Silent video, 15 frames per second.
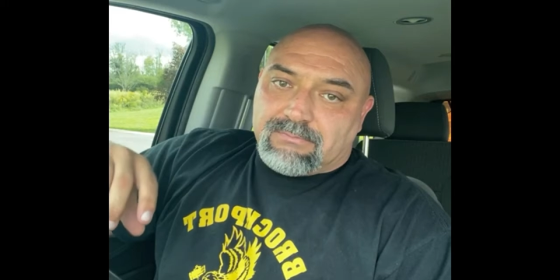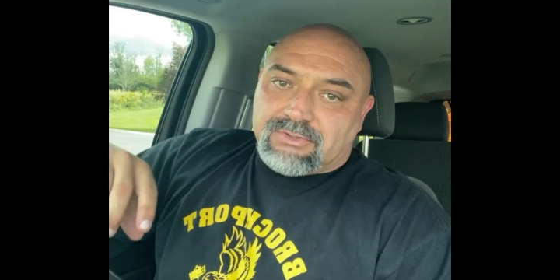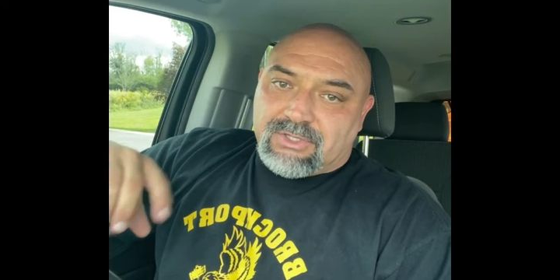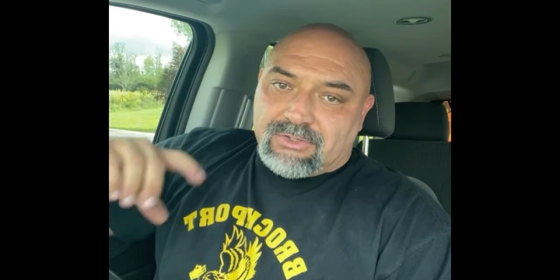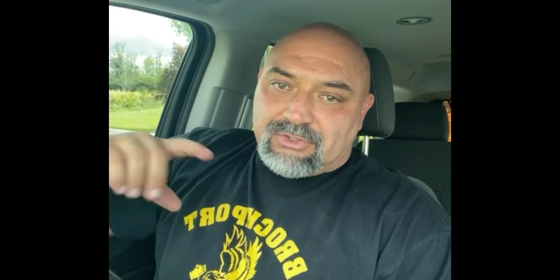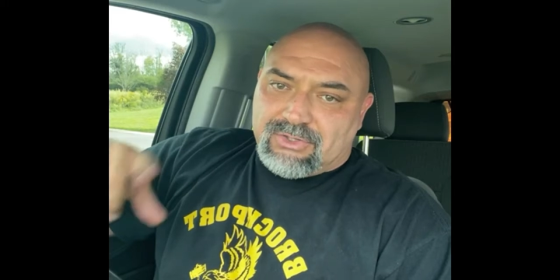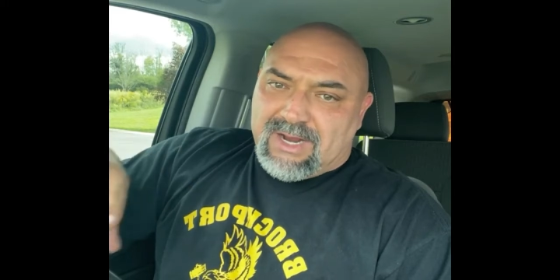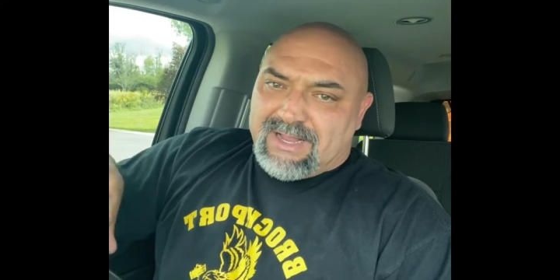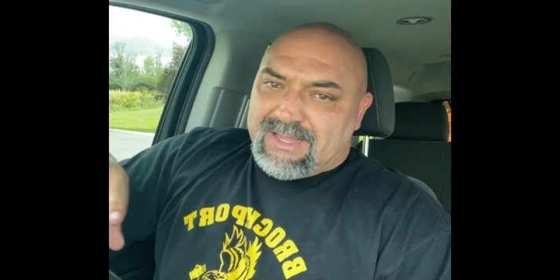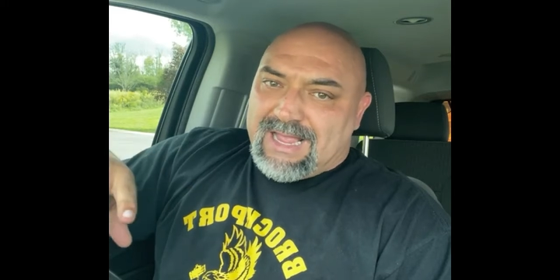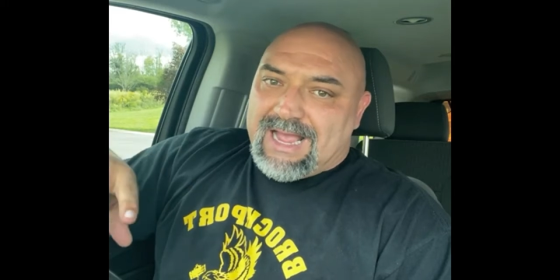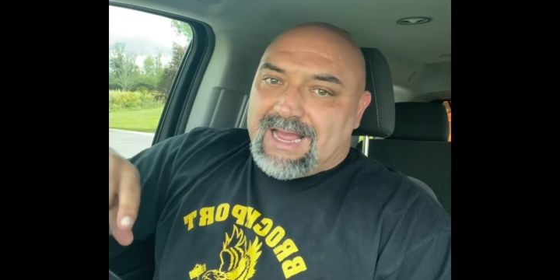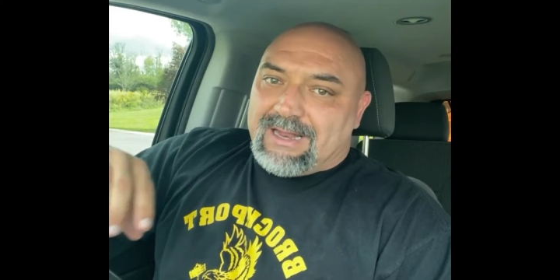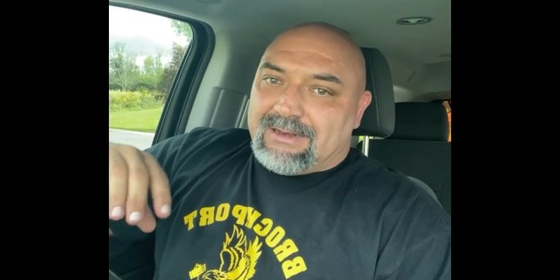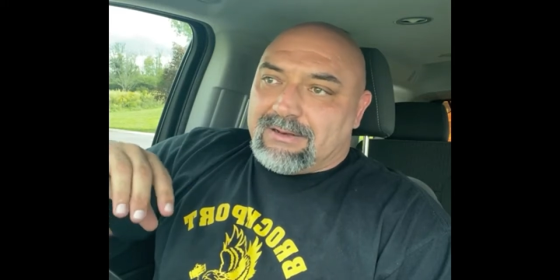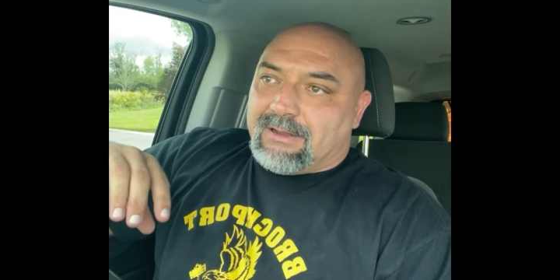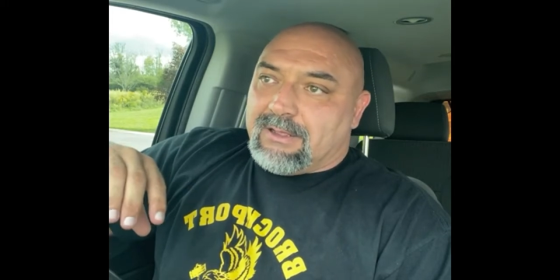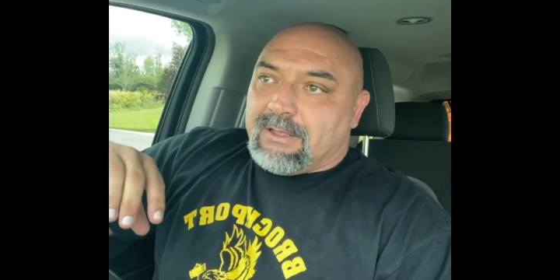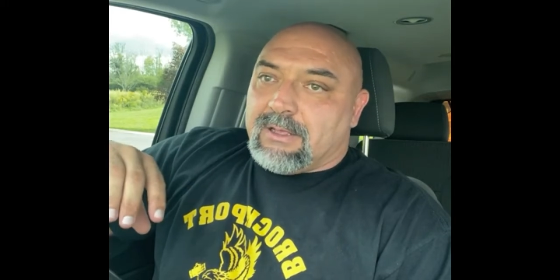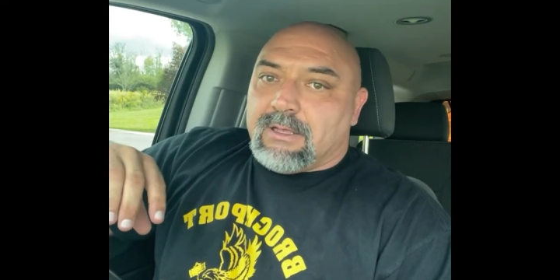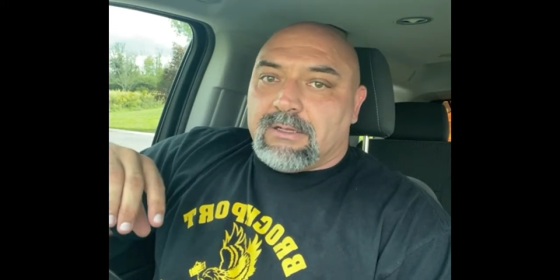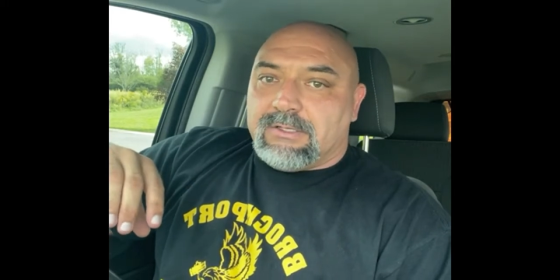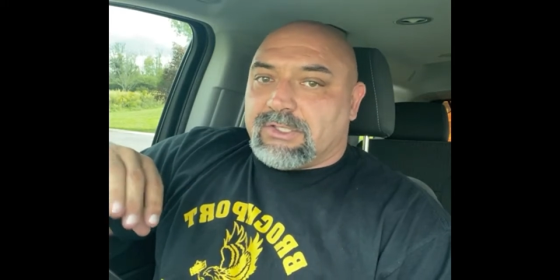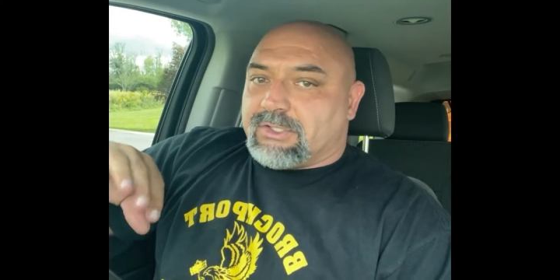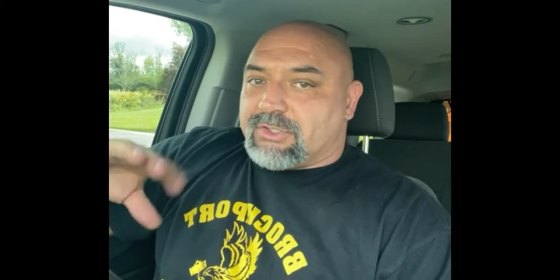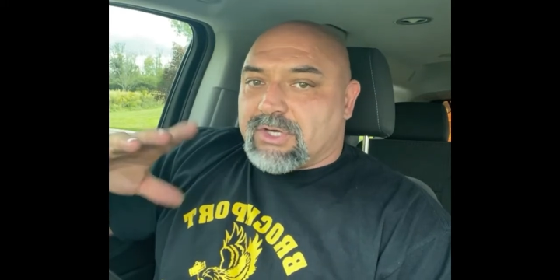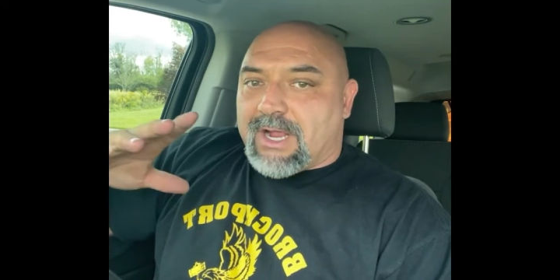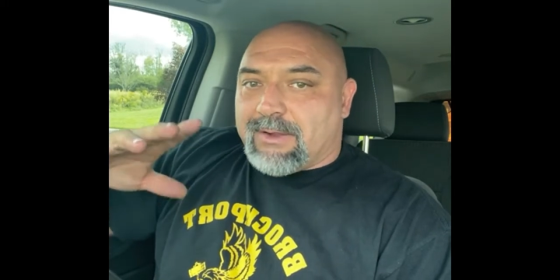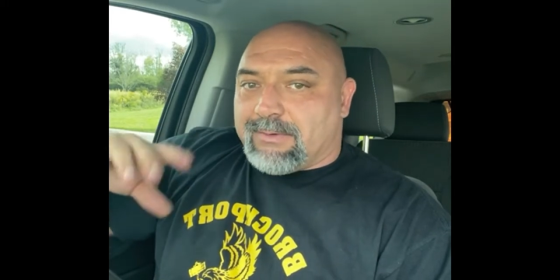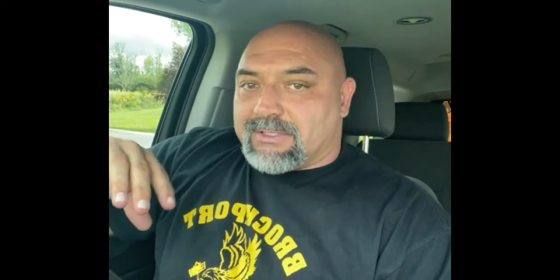So try that, and just
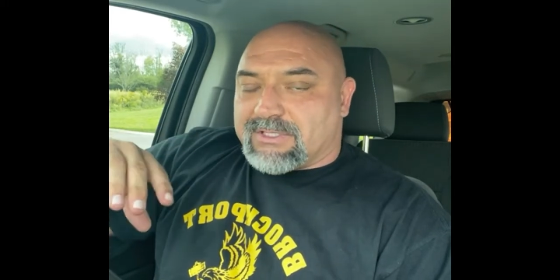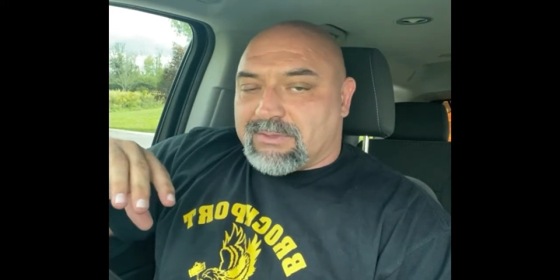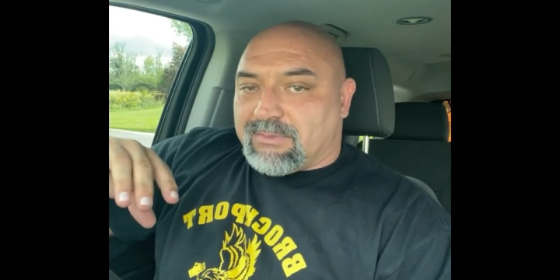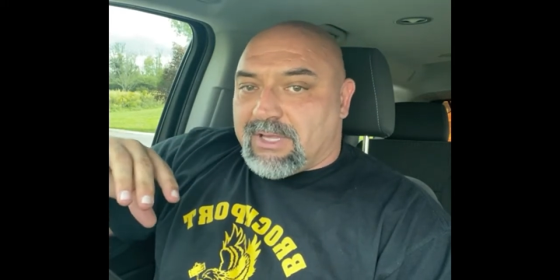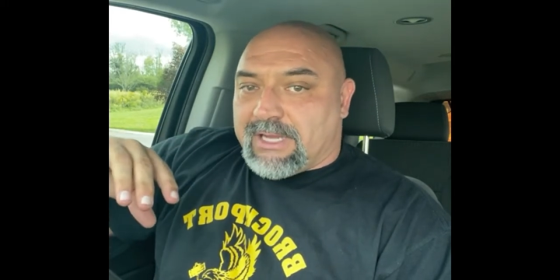try it with some